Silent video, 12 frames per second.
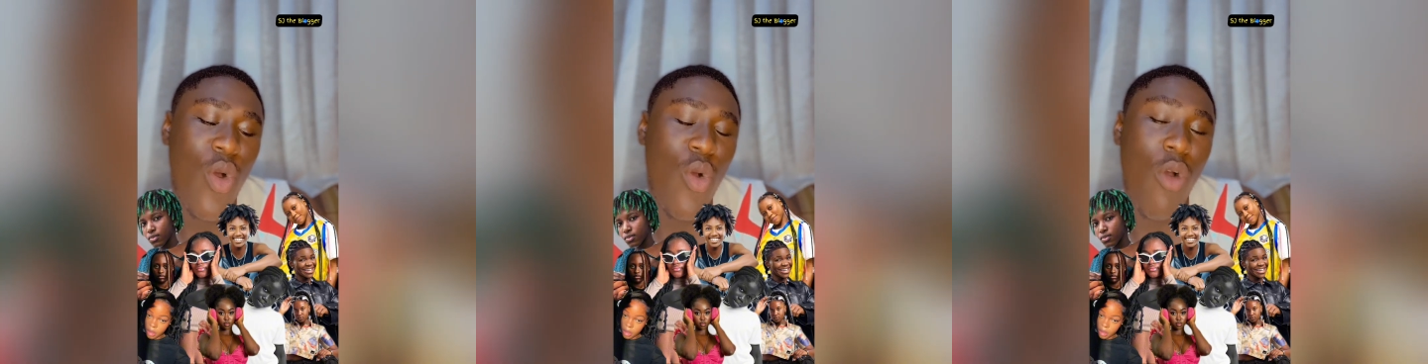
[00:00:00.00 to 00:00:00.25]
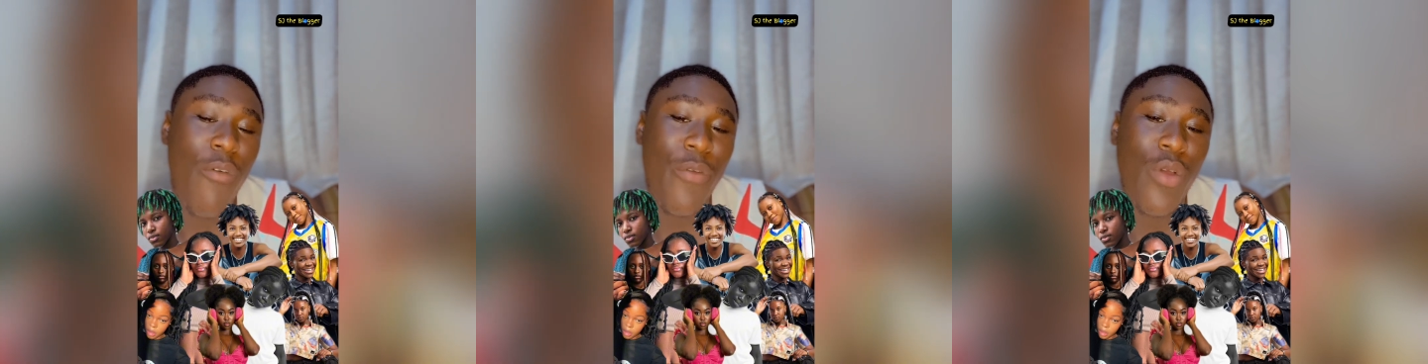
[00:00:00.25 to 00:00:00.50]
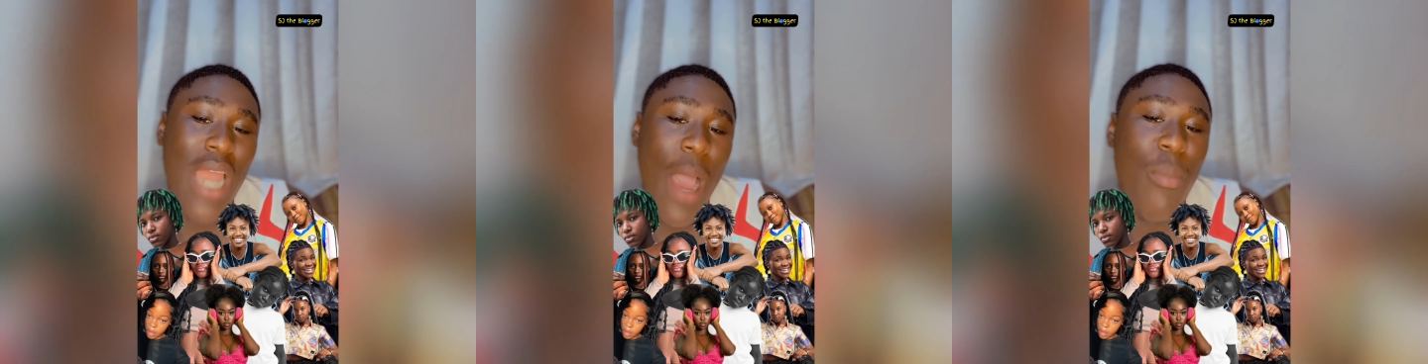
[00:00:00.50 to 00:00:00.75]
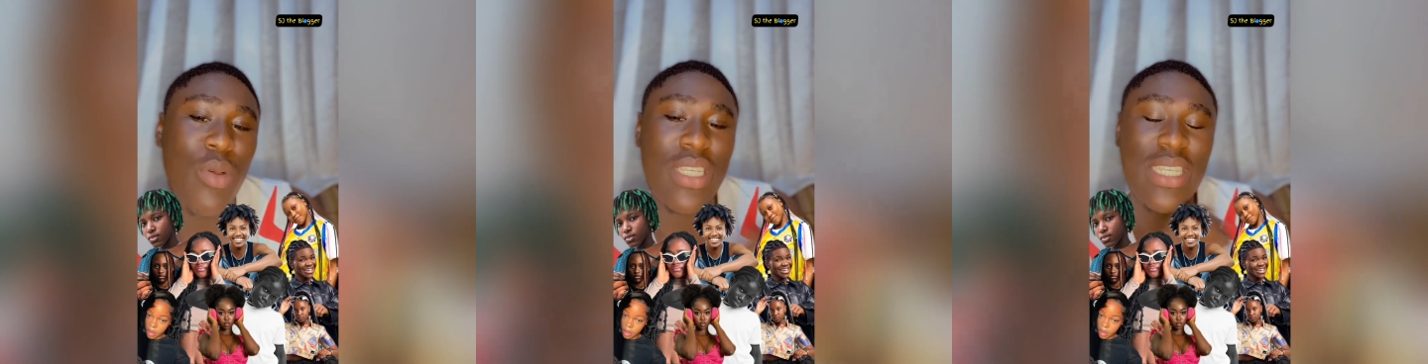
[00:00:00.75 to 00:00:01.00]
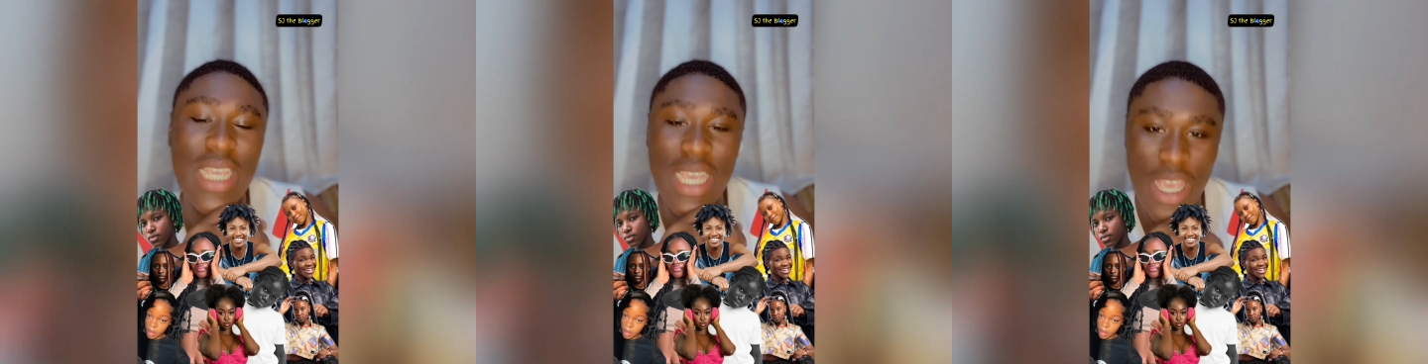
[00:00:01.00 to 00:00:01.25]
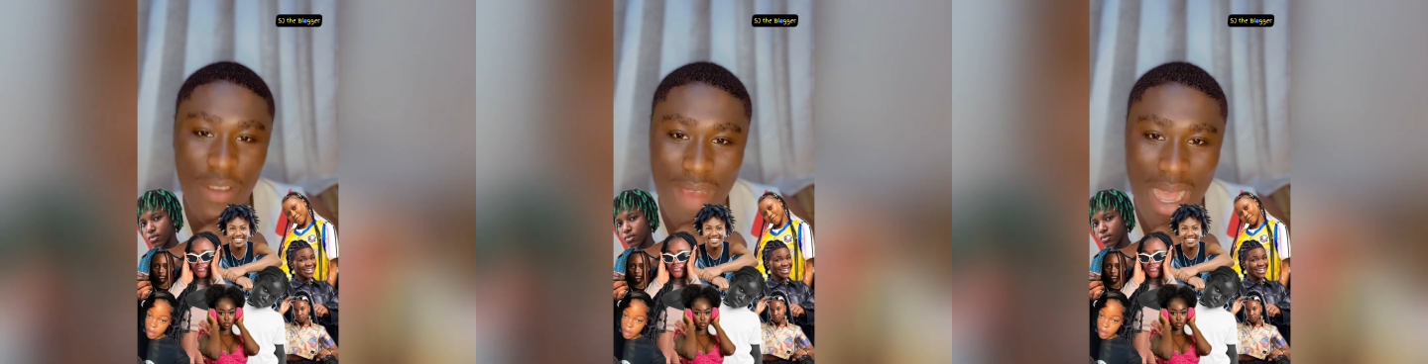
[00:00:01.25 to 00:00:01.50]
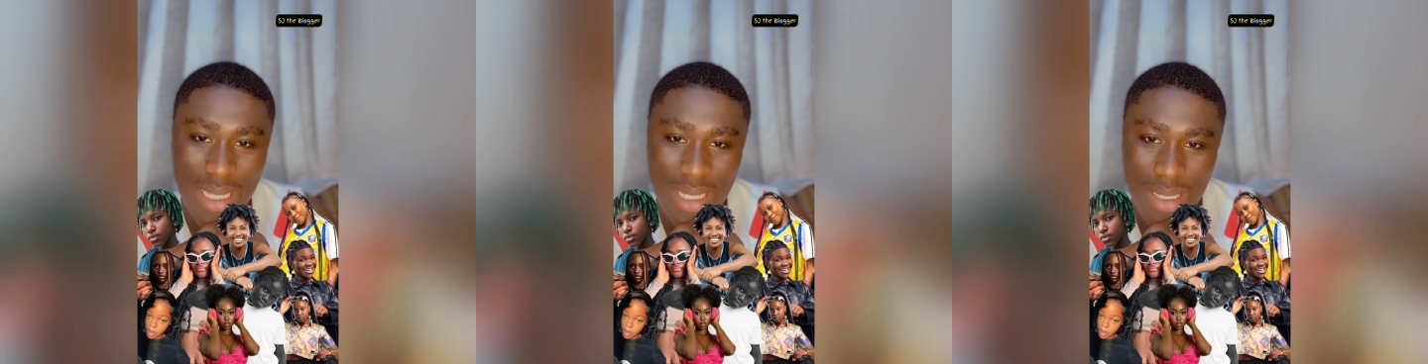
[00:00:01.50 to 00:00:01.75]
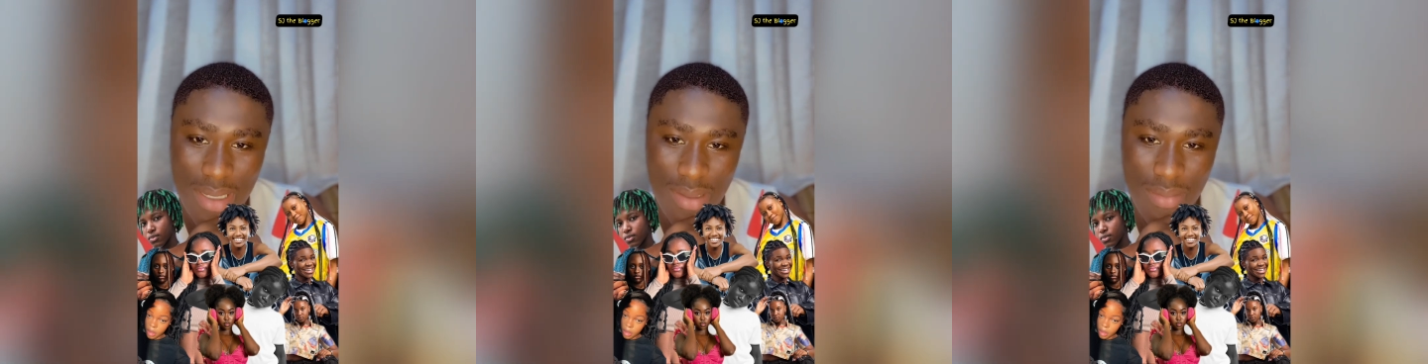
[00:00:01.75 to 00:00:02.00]
go fill that position give
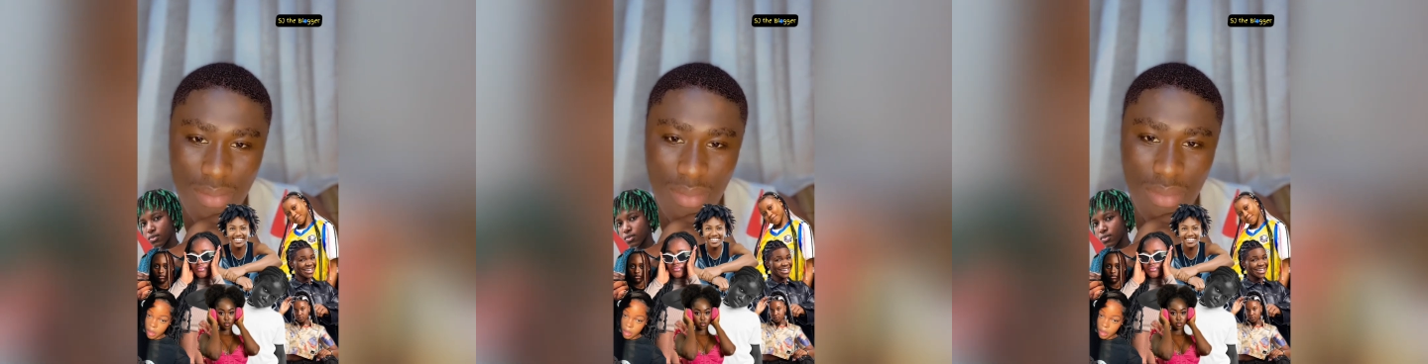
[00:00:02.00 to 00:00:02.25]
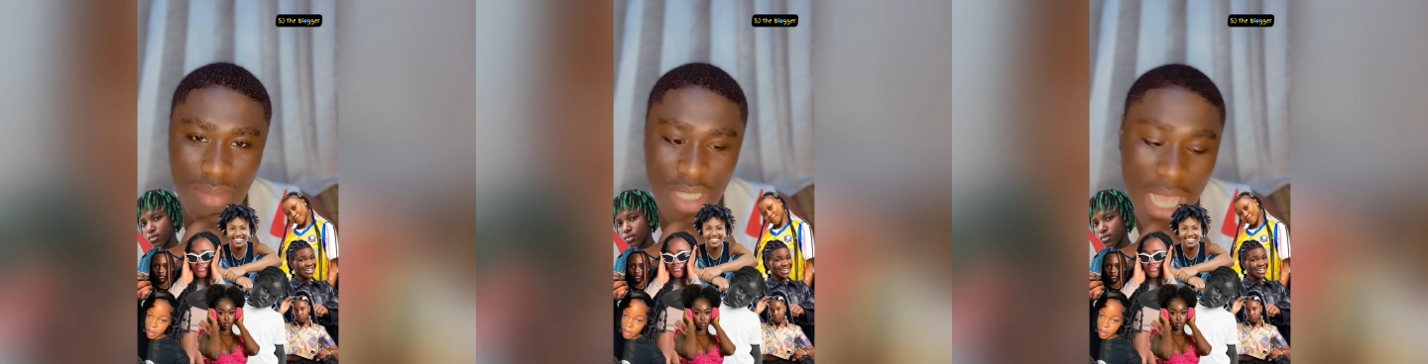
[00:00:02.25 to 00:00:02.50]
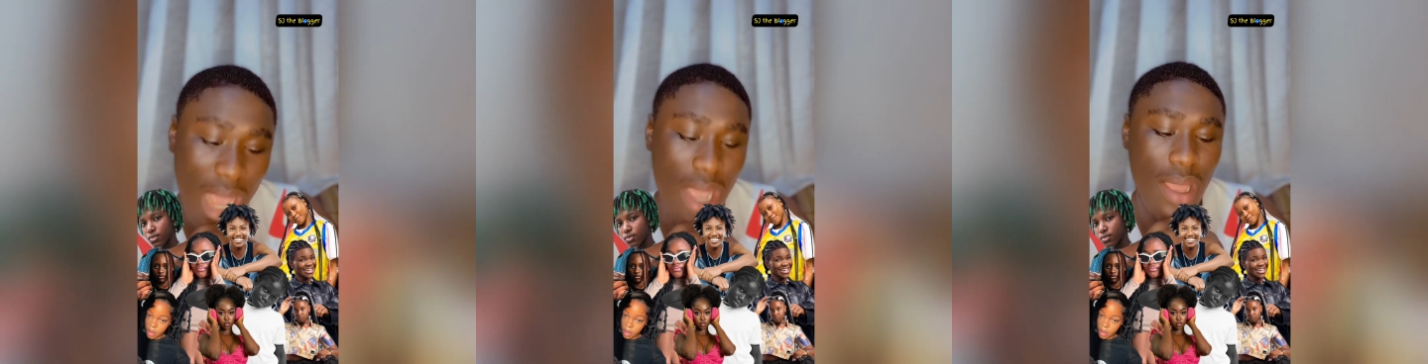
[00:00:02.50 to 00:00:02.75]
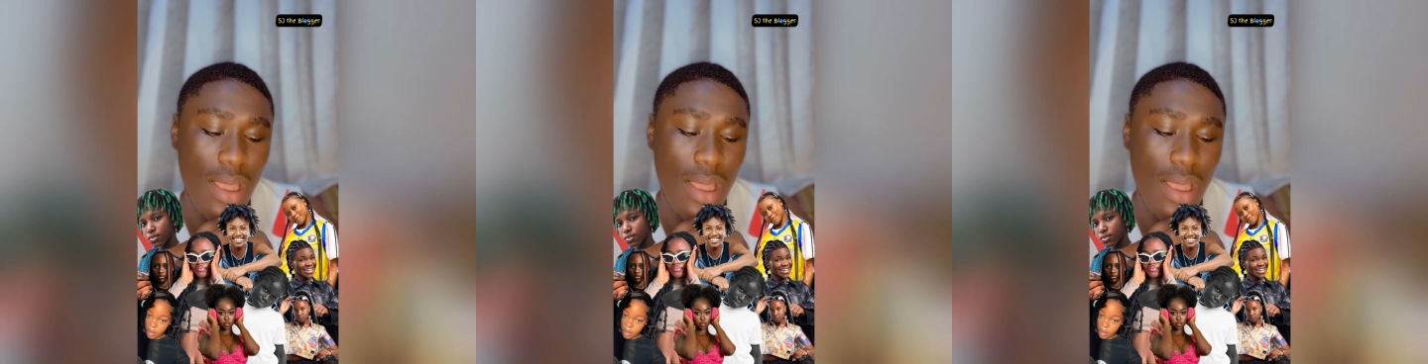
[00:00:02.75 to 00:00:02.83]
us? Yeah.